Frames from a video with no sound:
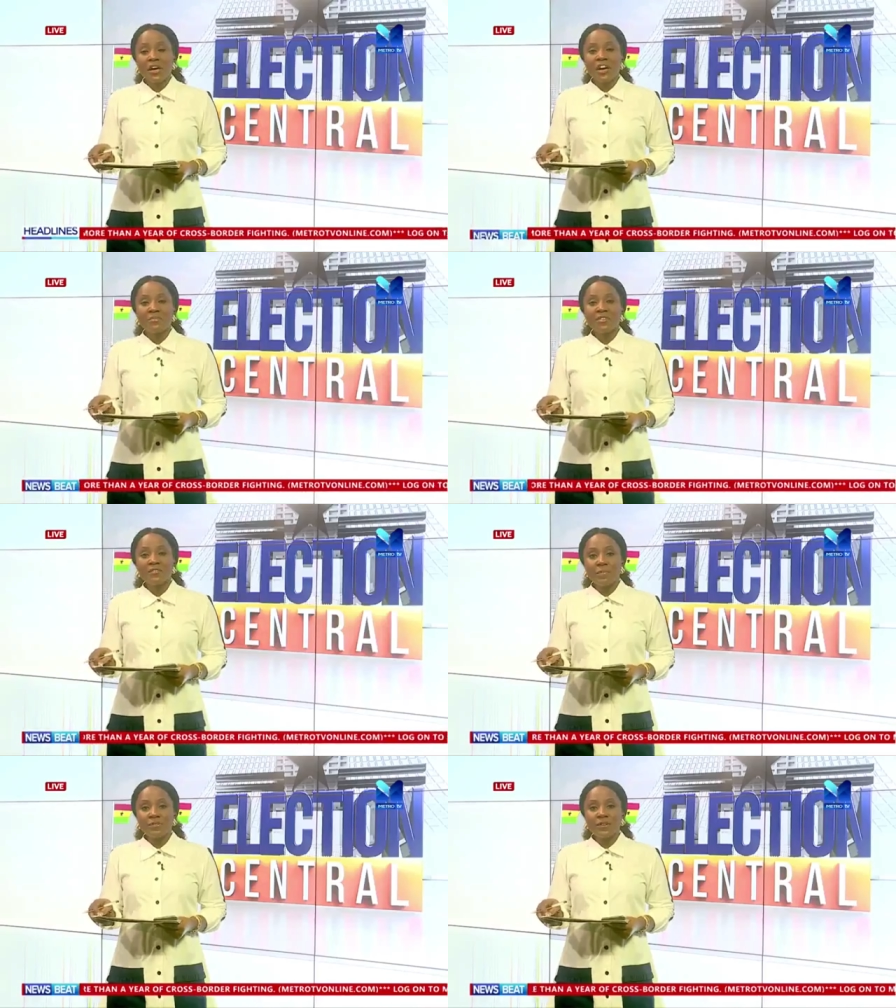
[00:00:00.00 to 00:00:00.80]
have been
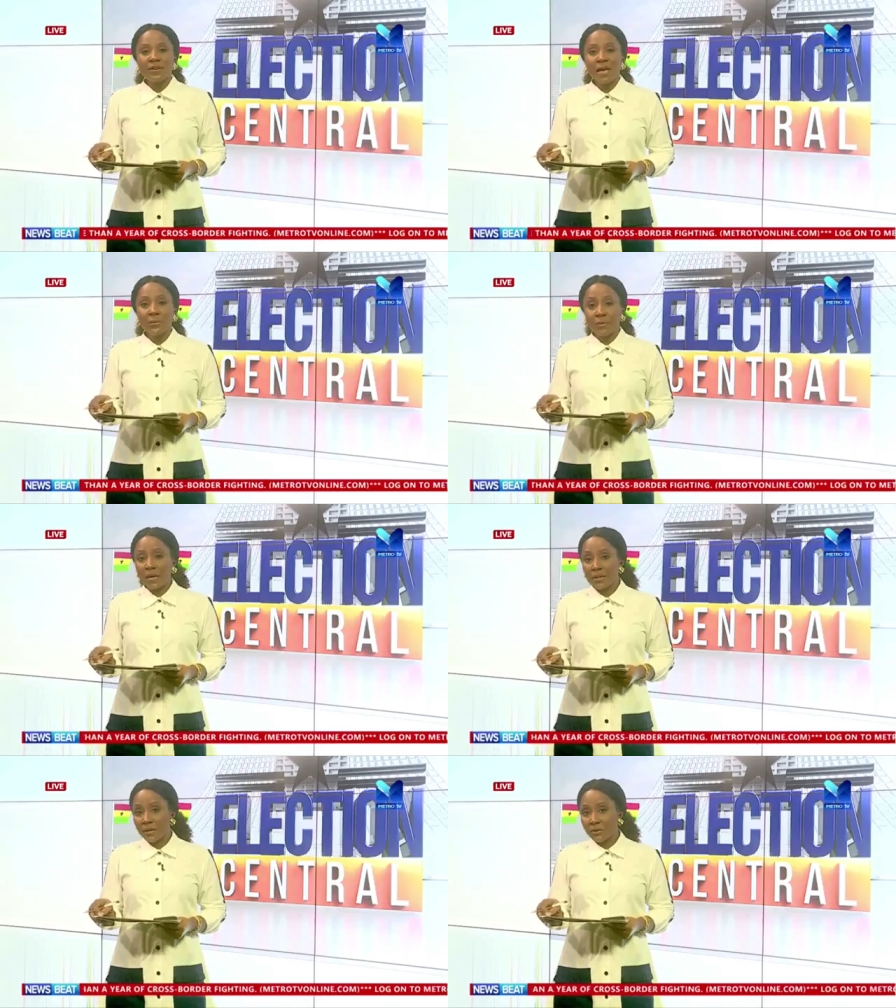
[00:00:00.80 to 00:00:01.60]
spotted
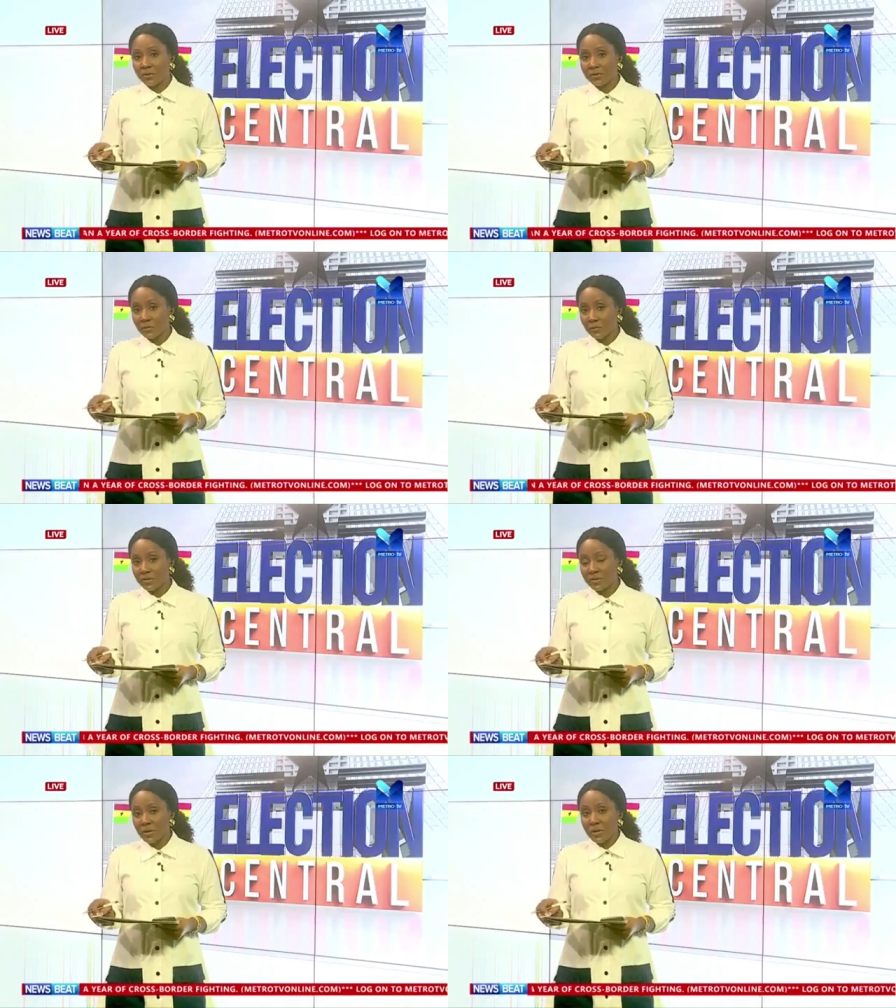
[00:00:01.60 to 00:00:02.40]
helping their
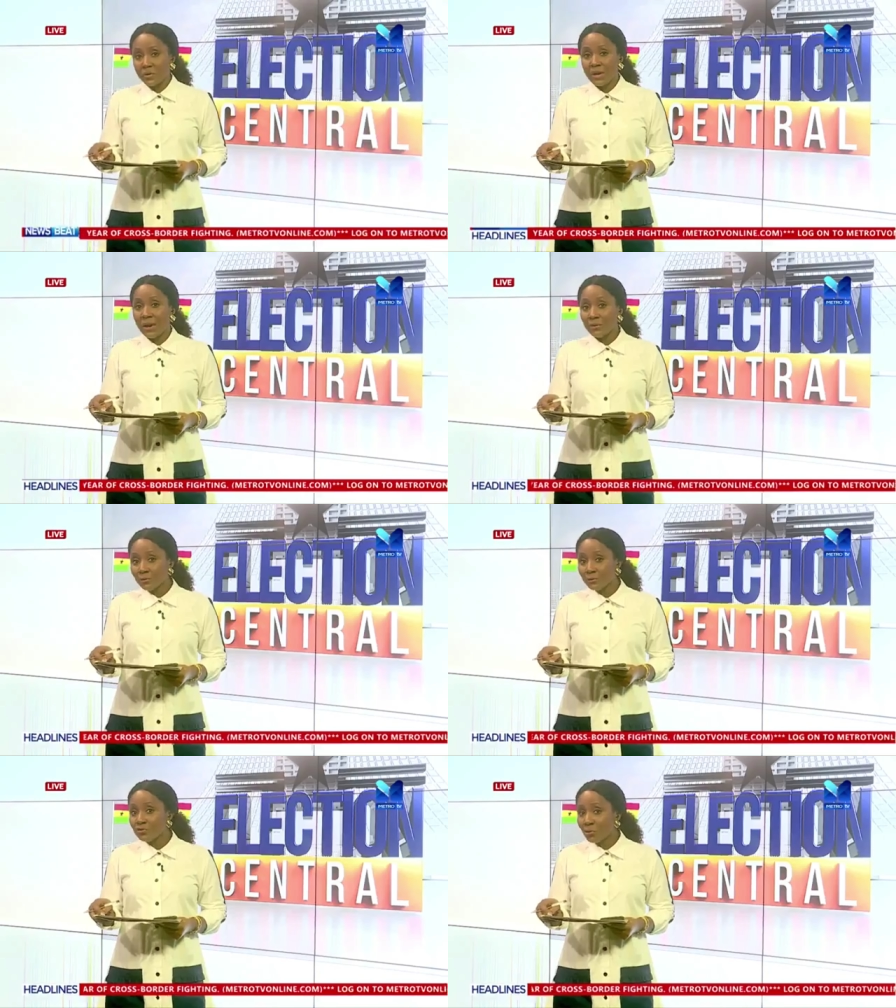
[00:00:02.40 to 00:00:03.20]
constituents with
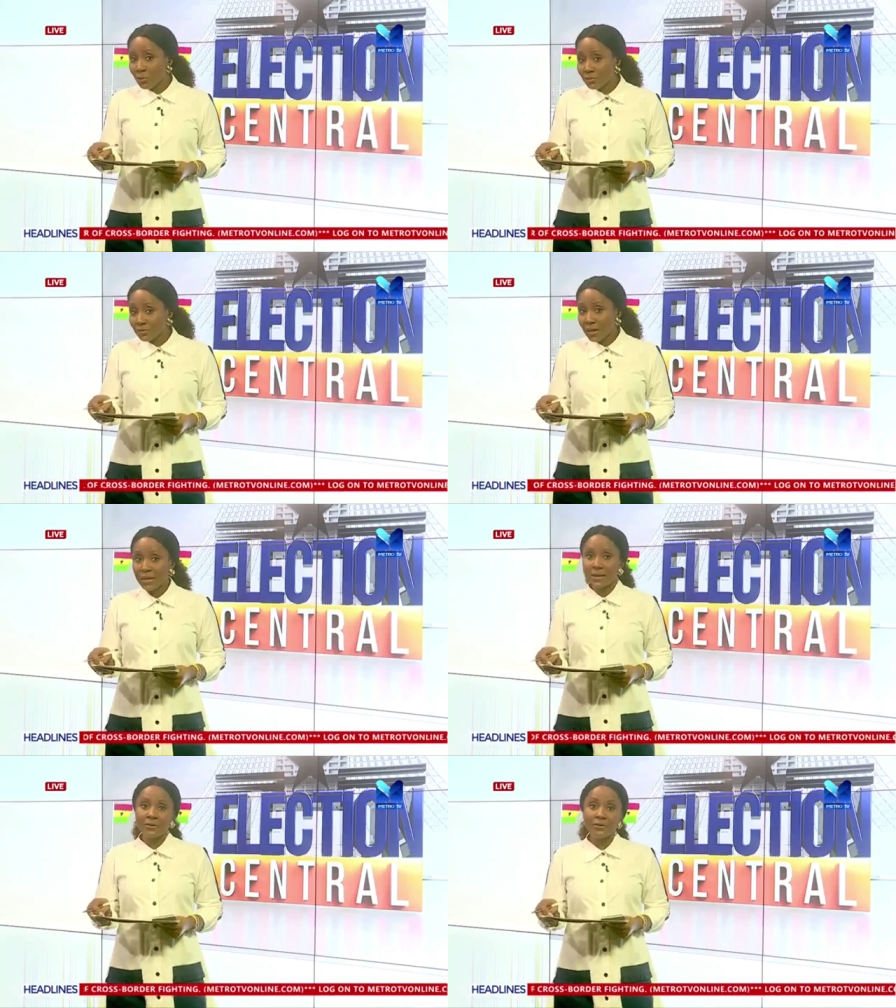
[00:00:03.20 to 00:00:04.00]
household chores
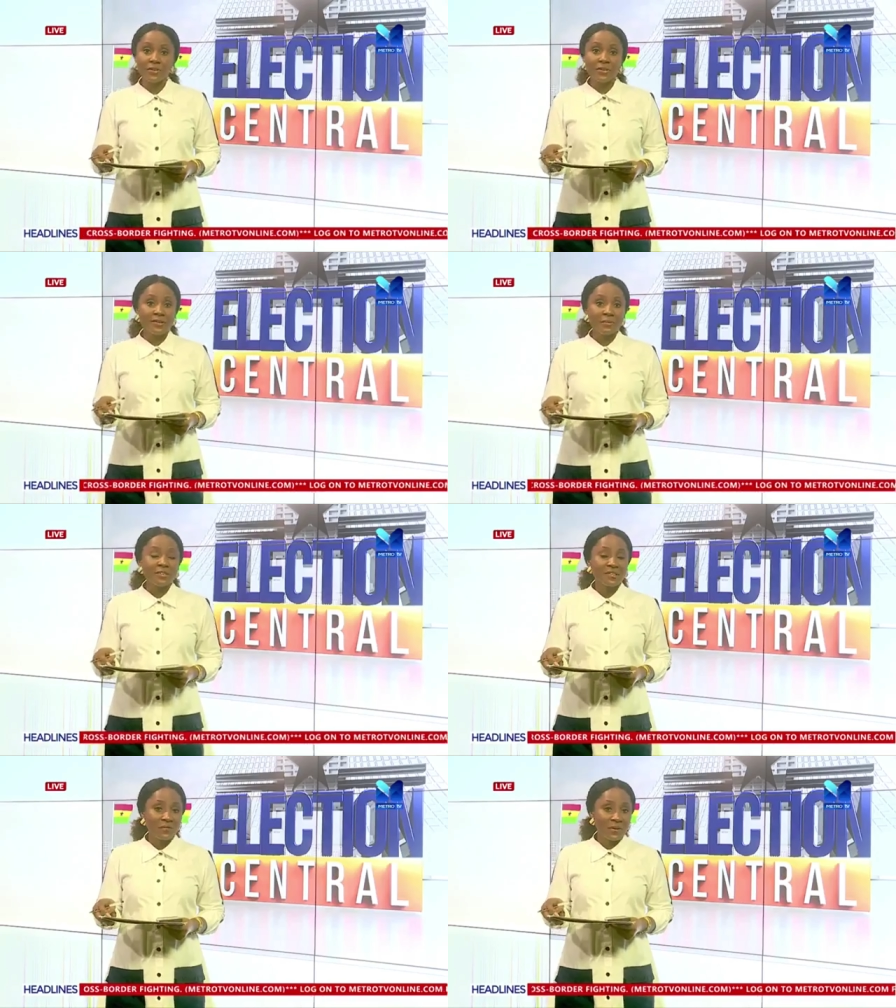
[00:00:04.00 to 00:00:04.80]
ahead of the
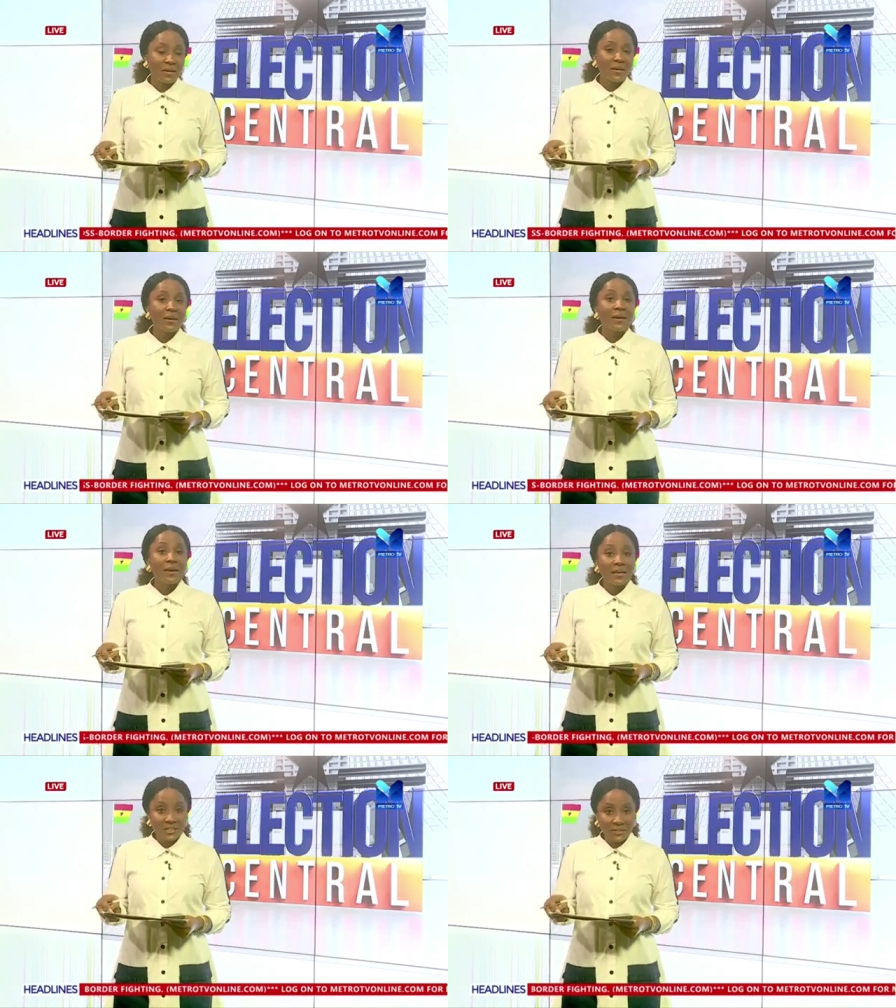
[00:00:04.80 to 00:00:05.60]
December 7
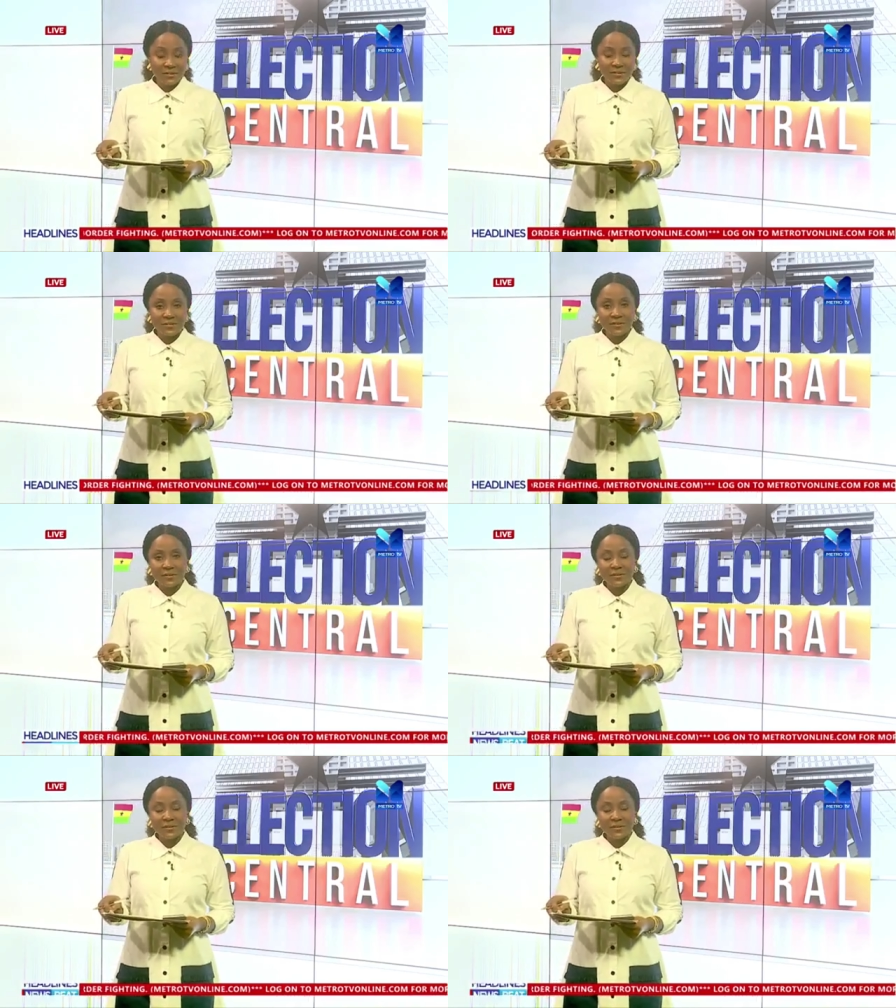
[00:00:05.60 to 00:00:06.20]
elections.